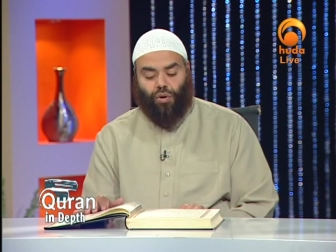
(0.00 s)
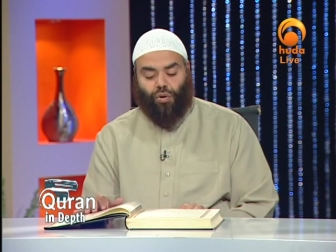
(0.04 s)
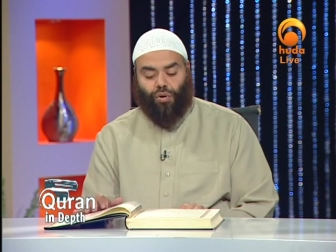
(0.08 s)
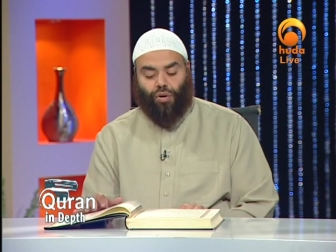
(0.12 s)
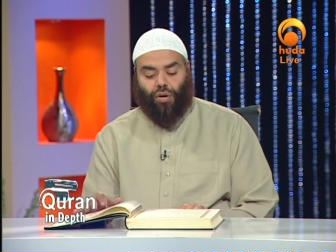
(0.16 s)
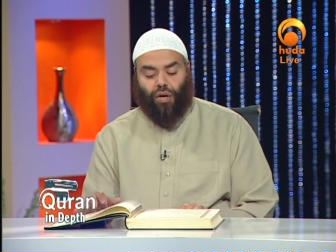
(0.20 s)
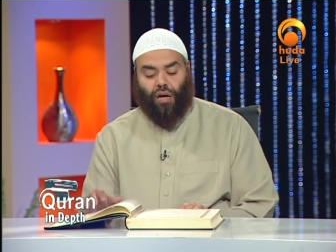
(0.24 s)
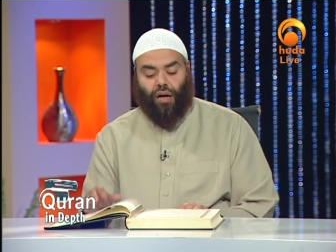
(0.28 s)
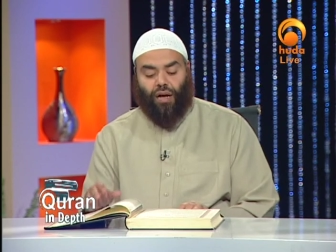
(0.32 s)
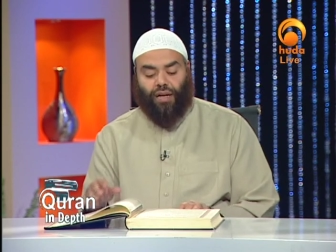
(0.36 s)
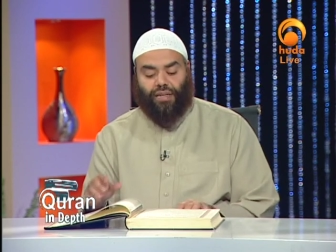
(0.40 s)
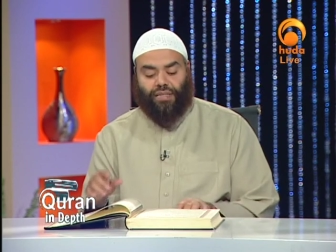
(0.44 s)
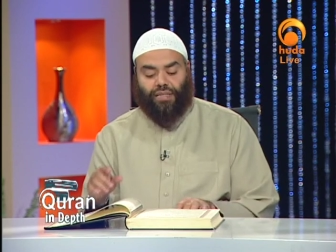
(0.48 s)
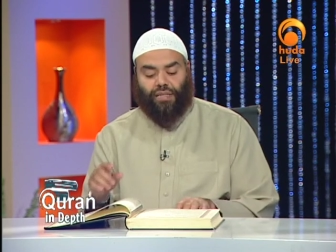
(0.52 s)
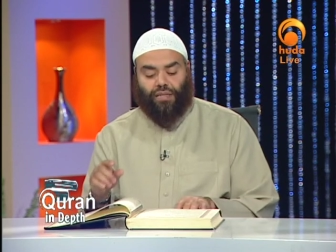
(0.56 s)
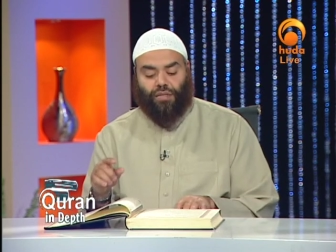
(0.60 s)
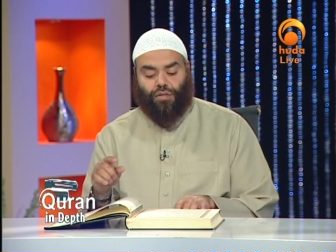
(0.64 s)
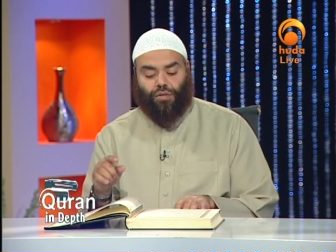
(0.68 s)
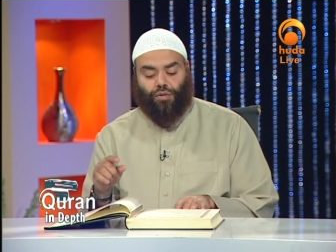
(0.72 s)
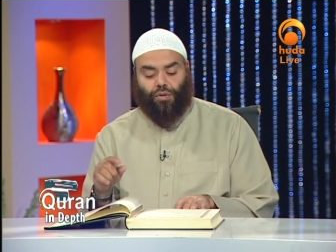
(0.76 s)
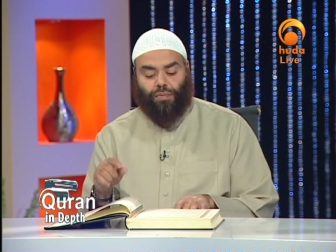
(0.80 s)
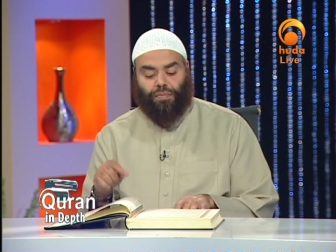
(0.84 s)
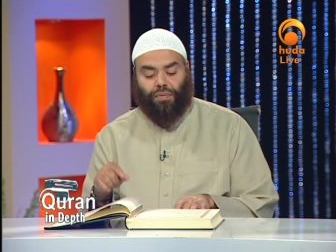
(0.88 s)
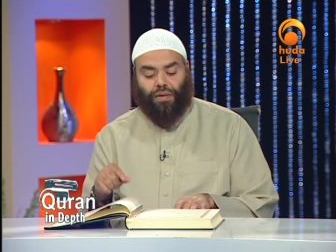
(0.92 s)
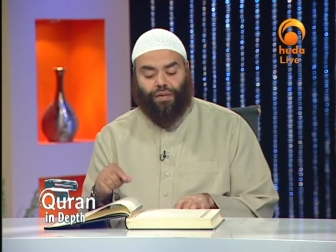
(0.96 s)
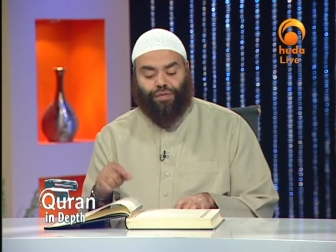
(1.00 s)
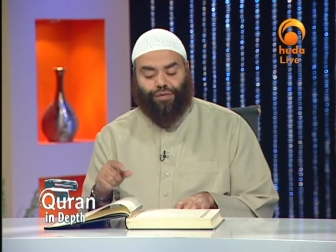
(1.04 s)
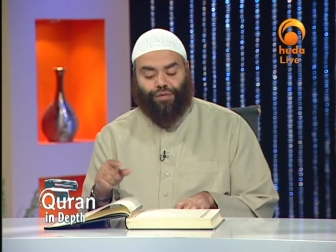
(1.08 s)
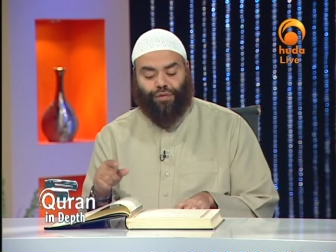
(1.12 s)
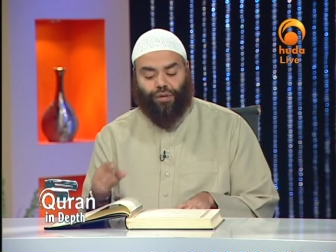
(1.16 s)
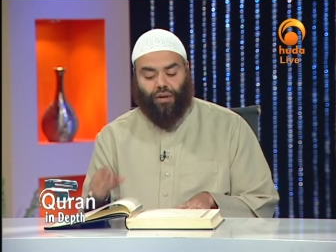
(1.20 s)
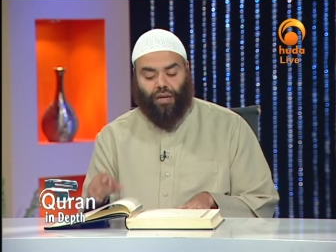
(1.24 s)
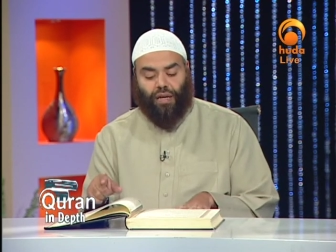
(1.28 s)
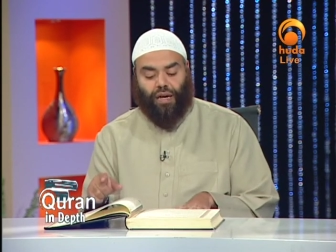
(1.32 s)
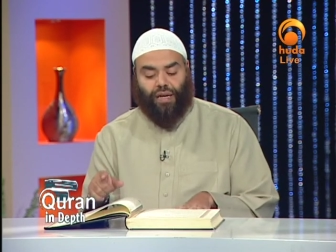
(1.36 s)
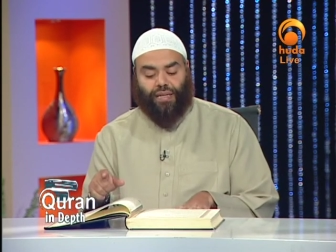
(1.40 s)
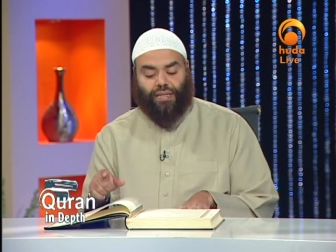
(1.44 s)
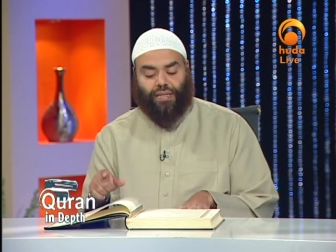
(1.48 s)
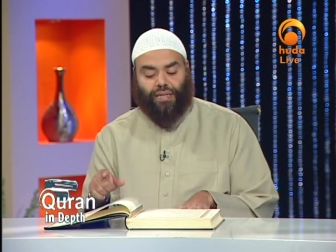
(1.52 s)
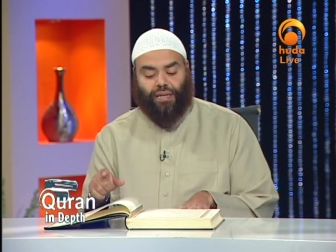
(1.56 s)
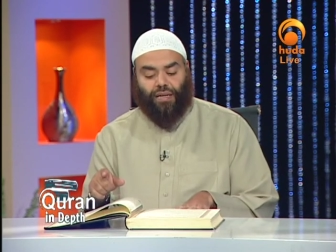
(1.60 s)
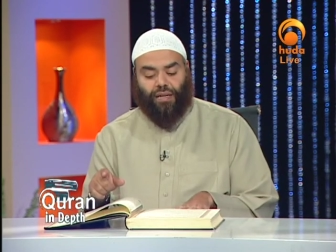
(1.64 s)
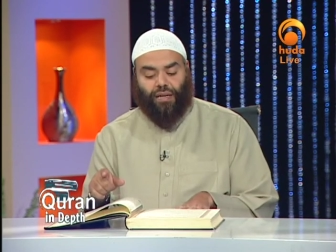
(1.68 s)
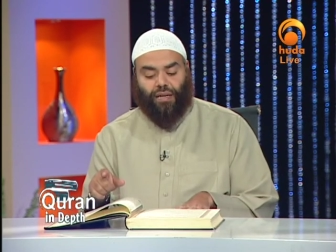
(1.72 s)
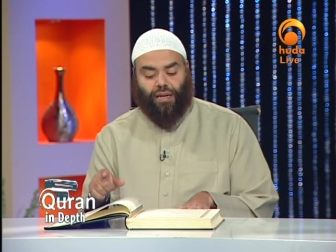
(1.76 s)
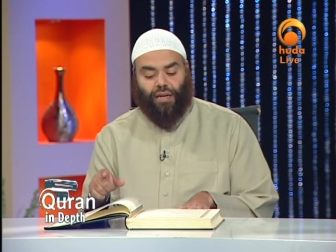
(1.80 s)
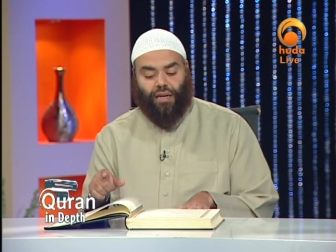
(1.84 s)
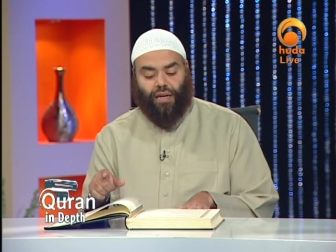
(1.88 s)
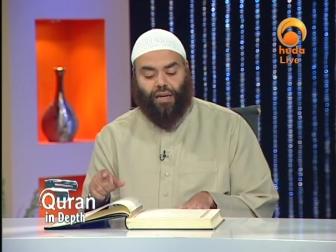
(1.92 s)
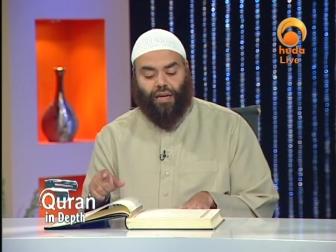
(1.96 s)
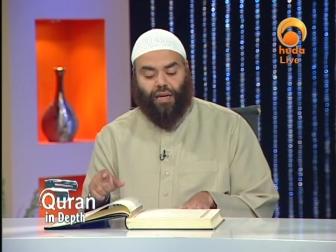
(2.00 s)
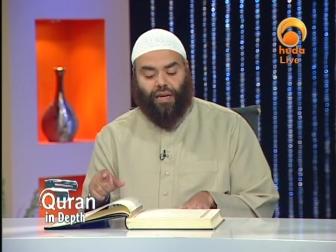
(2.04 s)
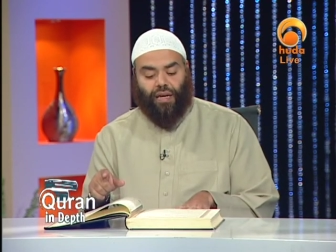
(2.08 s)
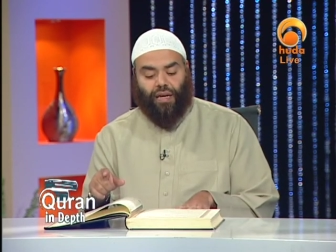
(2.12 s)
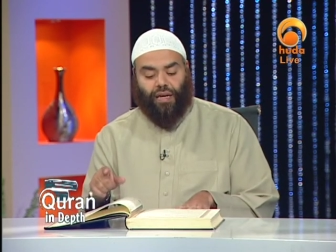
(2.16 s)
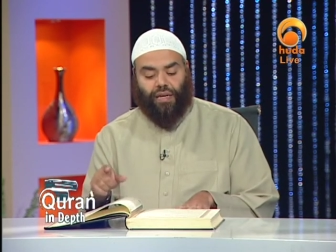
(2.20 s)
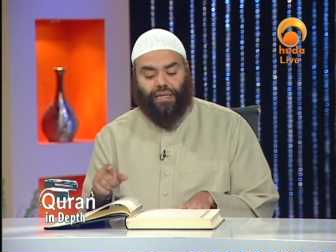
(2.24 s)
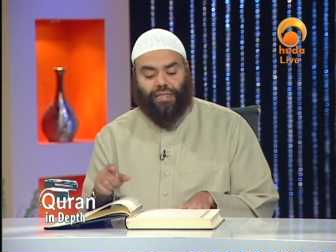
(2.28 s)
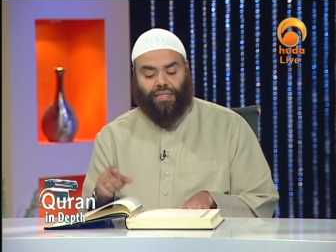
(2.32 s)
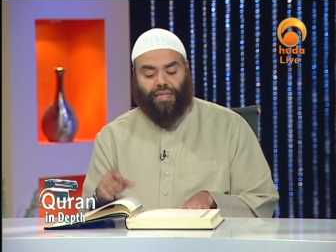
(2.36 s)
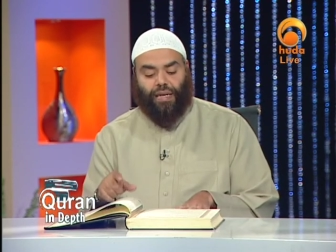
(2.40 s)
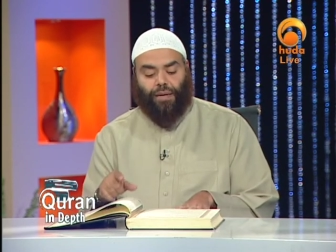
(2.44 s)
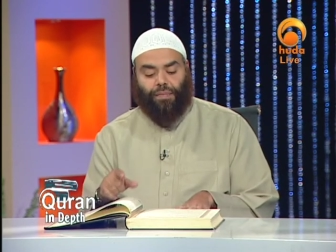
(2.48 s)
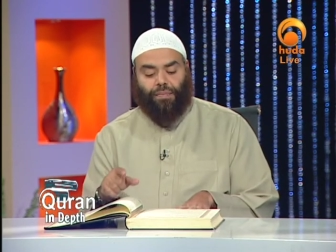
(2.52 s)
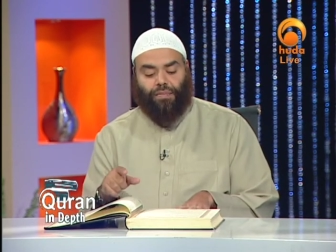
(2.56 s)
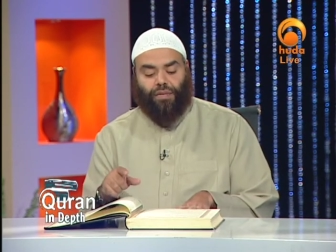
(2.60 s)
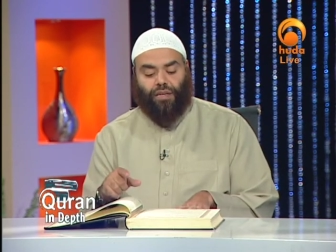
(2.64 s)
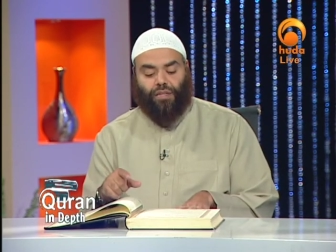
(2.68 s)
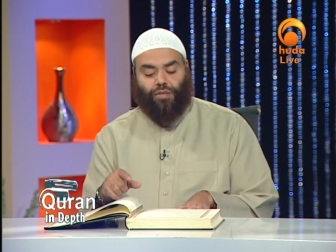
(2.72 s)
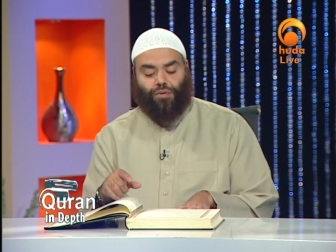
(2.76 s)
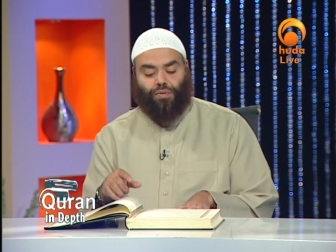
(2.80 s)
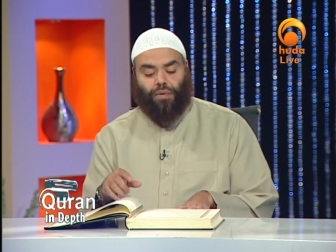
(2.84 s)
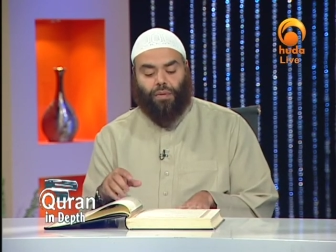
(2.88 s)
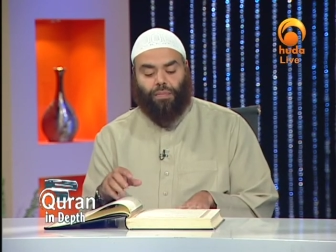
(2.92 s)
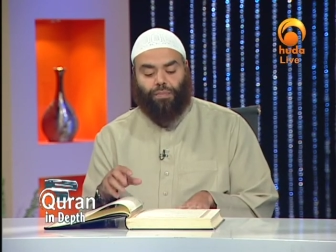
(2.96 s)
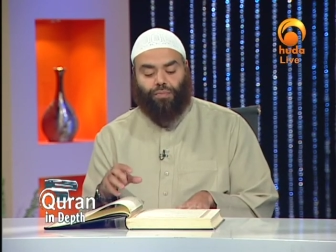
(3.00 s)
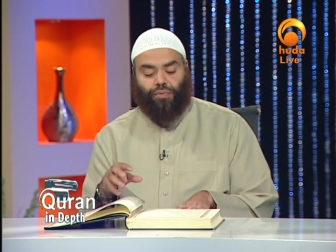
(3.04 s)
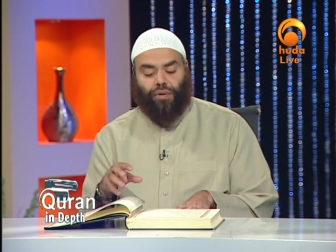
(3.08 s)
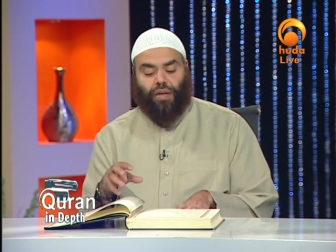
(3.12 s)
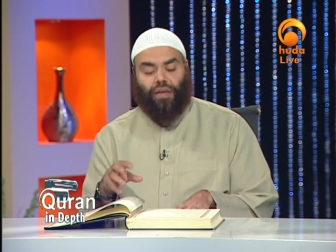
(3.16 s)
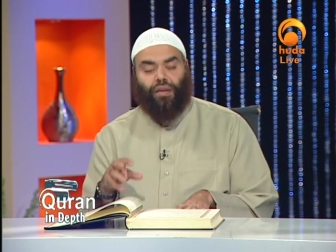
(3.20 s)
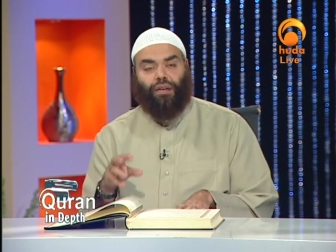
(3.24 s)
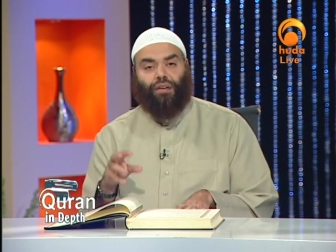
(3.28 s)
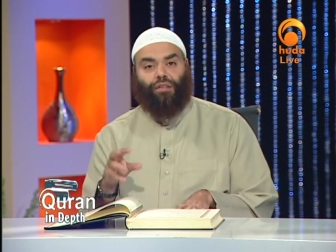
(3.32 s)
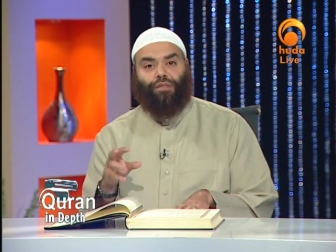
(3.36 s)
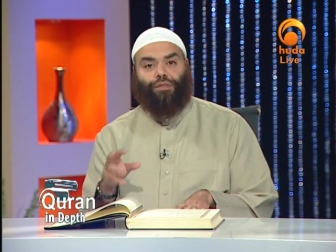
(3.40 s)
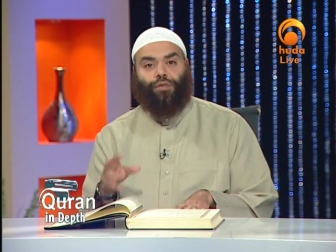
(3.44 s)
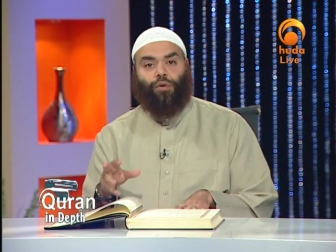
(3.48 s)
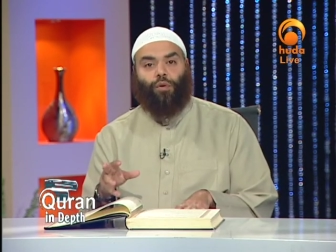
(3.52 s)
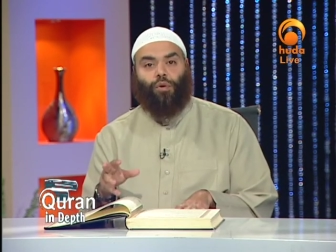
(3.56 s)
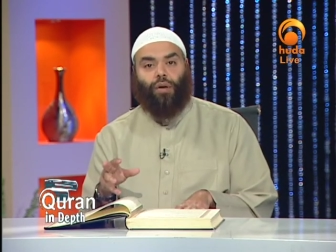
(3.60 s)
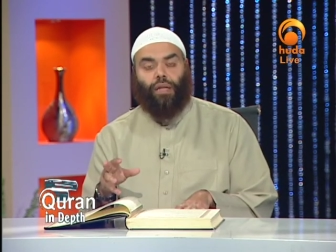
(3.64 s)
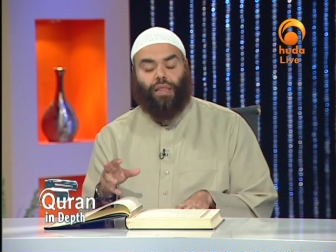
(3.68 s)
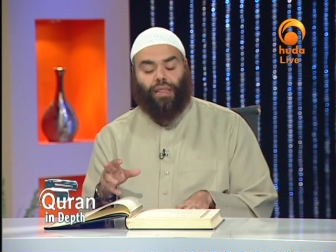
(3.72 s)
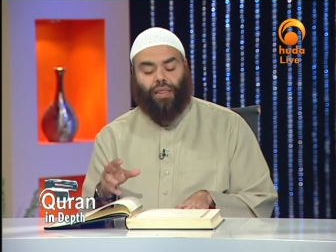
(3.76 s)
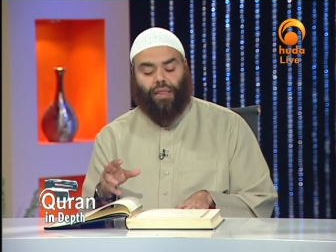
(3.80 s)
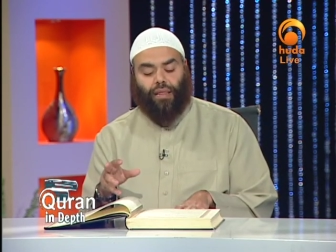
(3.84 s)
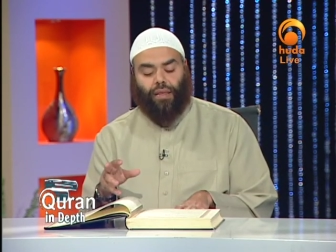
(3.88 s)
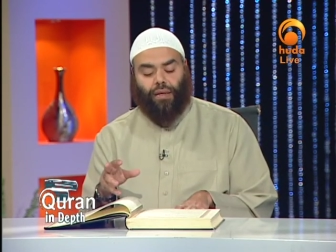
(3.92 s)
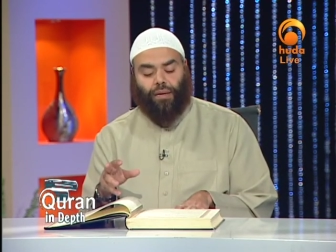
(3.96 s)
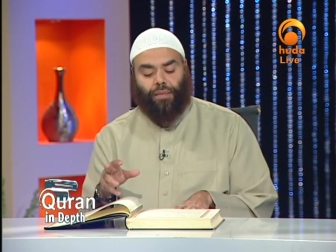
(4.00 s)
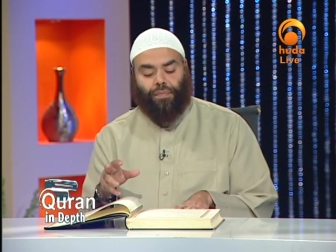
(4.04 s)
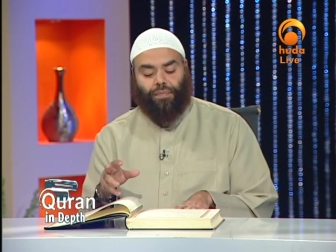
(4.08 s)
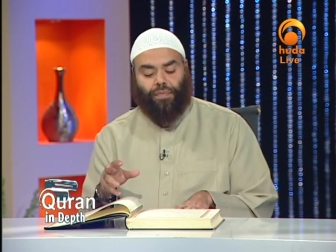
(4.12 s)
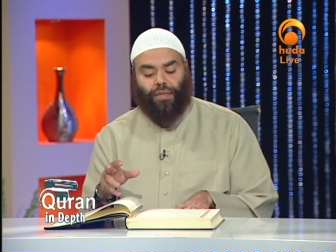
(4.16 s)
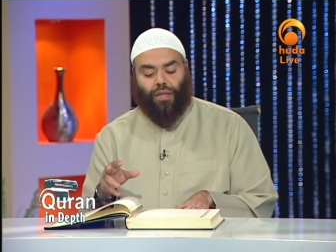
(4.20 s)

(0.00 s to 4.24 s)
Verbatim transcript: or cause it to be forgotten except that we bring forth